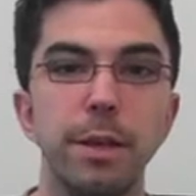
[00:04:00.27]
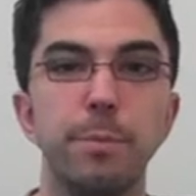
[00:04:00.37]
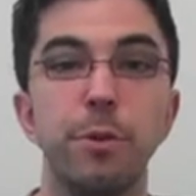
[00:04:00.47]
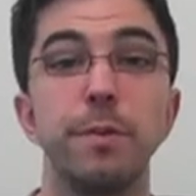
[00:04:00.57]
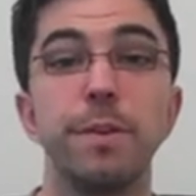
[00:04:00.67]

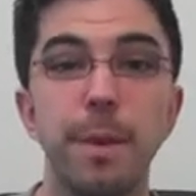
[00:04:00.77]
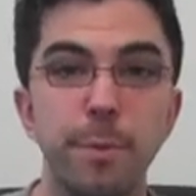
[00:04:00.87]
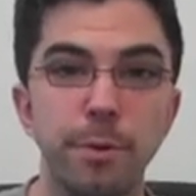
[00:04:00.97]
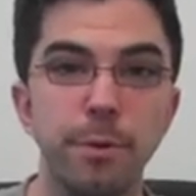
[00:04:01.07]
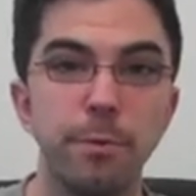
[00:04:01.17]
previous
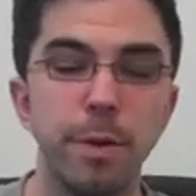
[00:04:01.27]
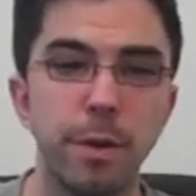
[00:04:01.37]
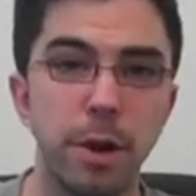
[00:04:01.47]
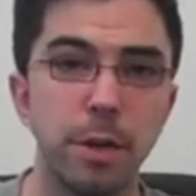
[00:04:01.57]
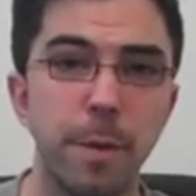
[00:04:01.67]
episodes we
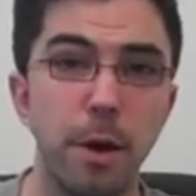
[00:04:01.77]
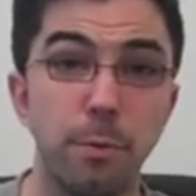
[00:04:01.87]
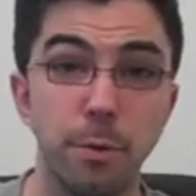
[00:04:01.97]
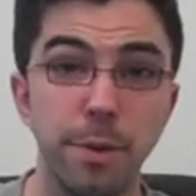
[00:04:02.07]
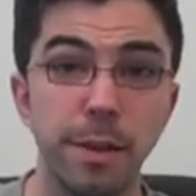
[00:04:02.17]
talked about
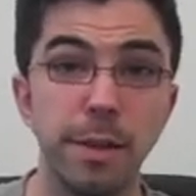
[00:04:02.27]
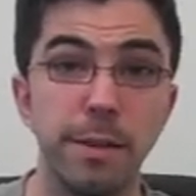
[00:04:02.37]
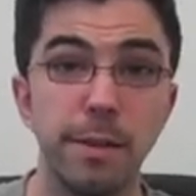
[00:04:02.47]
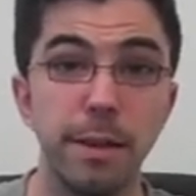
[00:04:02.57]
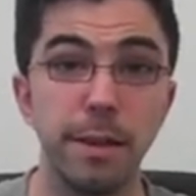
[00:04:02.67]

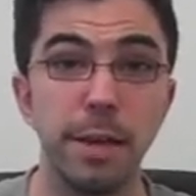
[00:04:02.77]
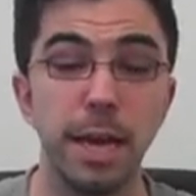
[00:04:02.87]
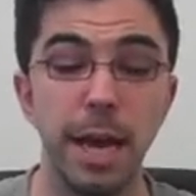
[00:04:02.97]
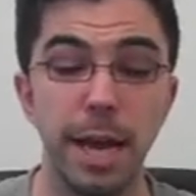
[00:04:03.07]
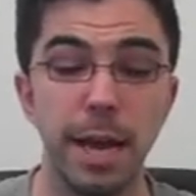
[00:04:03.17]
resiliency,
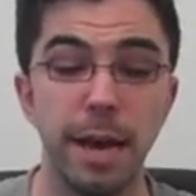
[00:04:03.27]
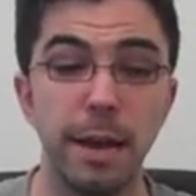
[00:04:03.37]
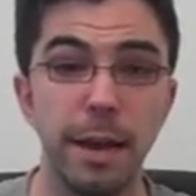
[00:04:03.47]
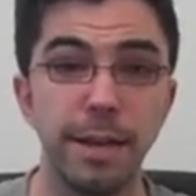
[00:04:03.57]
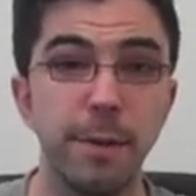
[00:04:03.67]
and
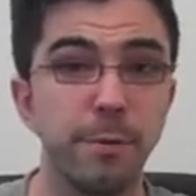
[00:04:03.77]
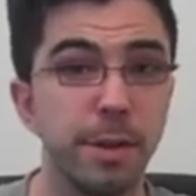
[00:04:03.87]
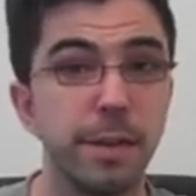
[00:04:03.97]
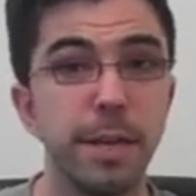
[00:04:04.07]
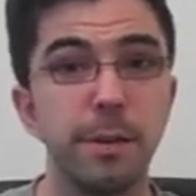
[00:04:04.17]
I
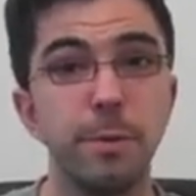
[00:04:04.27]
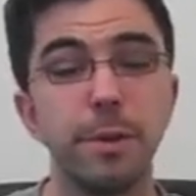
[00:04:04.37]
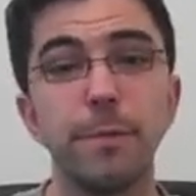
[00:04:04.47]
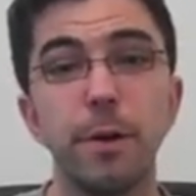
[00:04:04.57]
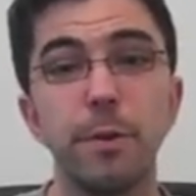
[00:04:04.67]
definitely think with the
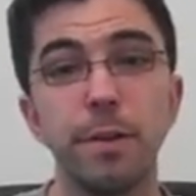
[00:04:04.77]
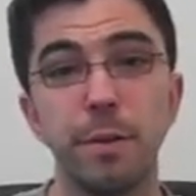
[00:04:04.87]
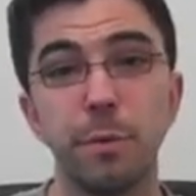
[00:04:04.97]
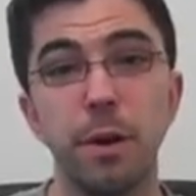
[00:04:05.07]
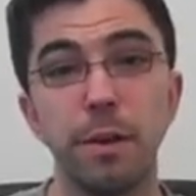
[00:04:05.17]

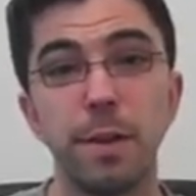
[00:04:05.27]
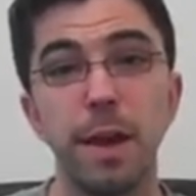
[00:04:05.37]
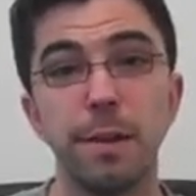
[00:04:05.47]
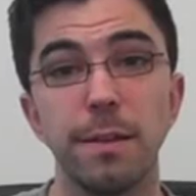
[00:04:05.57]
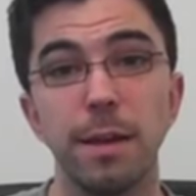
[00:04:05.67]
fundraising
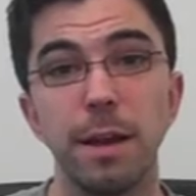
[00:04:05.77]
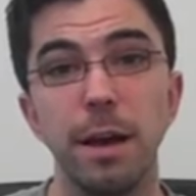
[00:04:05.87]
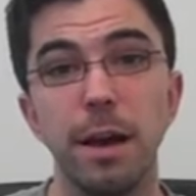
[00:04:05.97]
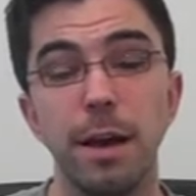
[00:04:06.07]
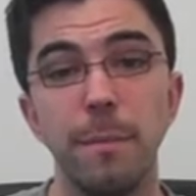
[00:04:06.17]
process,
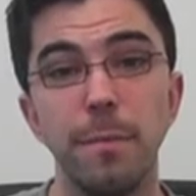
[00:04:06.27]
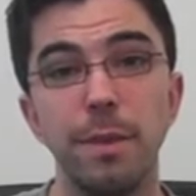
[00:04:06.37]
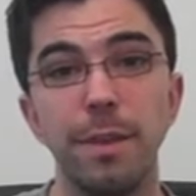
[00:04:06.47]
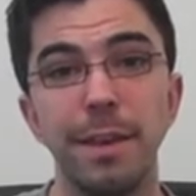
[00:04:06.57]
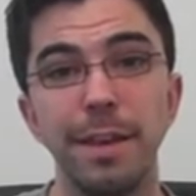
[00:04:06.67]

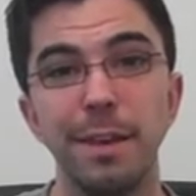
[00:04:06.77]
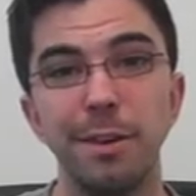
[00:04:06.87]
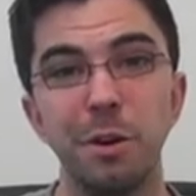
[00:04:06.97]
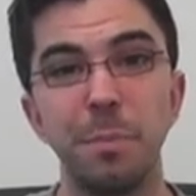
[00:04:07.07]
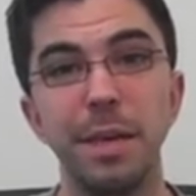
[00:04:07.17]
the
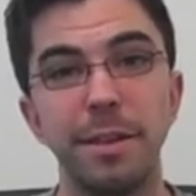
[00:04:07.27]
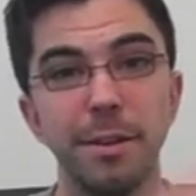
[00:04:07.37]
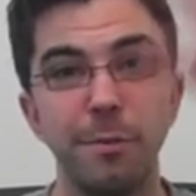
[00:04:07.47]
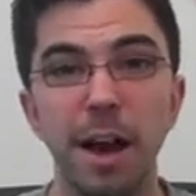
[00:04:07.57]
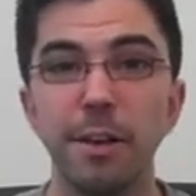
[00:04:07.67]
peaks
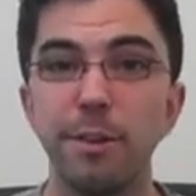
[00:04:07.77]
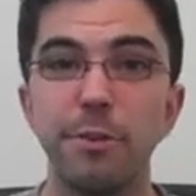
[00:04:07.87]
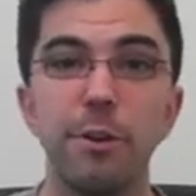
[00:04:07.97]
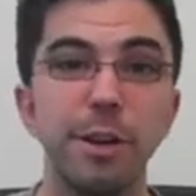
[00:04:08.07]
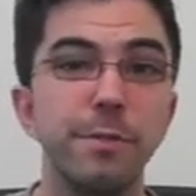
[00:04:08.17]
and valleys
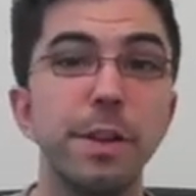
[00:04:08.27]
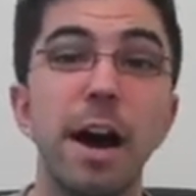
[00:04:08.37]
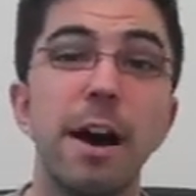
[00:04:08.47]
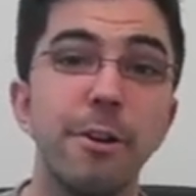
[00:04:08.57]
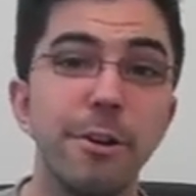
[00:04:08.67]
are even
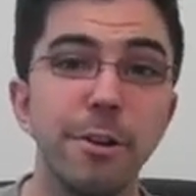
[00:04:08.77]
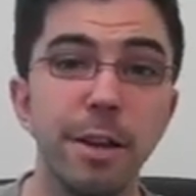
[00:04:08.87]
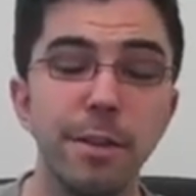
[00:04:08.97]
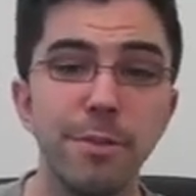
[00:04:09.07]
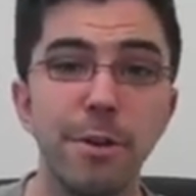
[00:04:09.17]
higher.
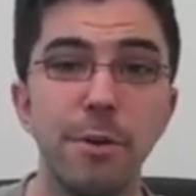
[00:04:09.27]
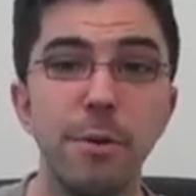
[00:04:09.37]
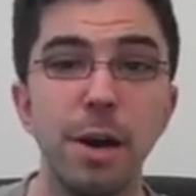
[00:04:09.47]
And so